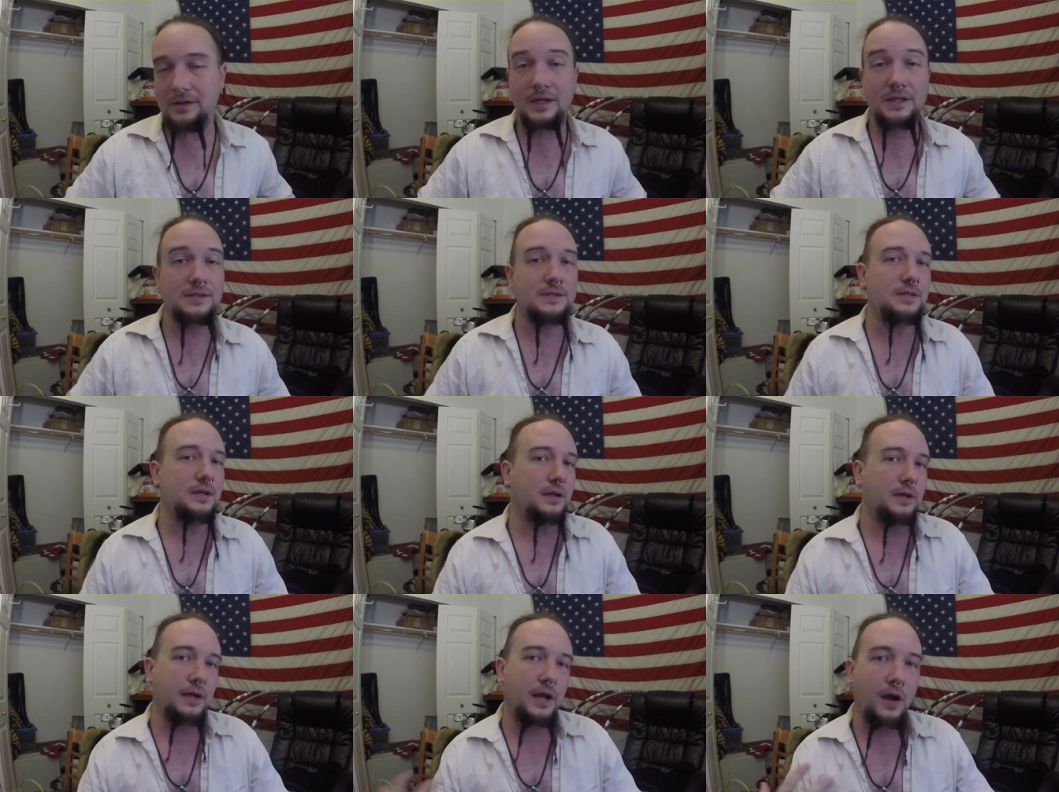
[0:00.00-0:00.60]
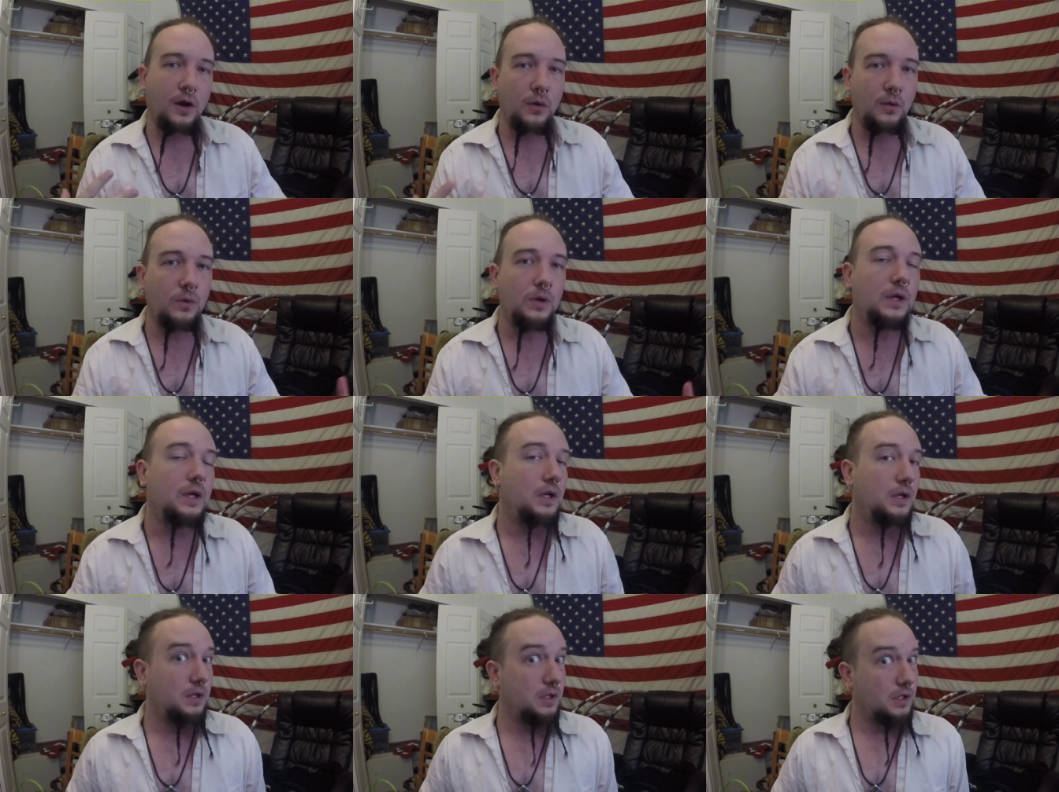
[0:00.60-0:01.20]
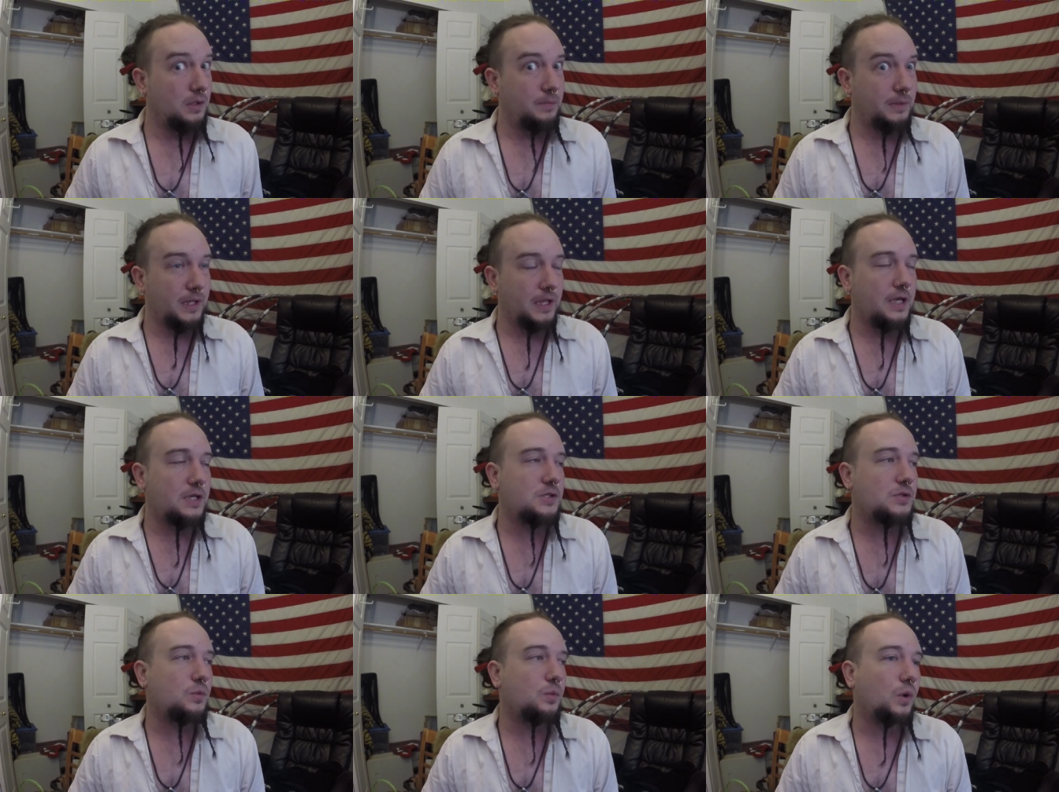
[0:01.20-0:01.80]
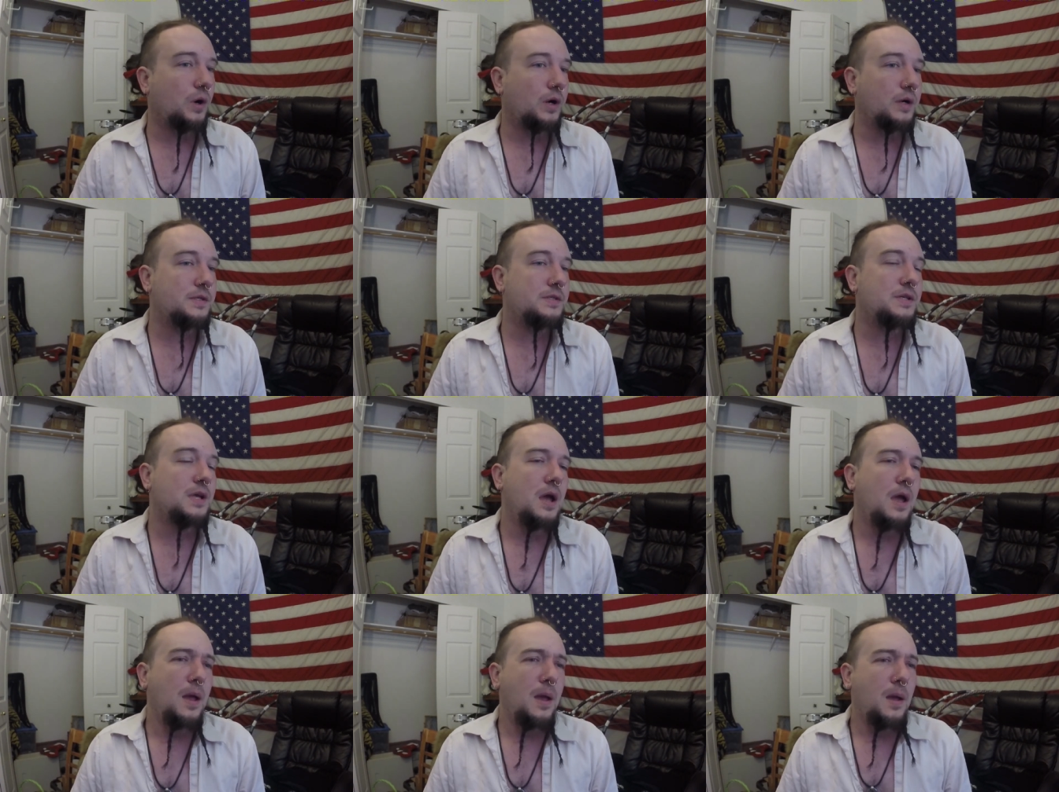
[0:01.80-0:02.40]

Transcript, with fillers: That's not how communication works.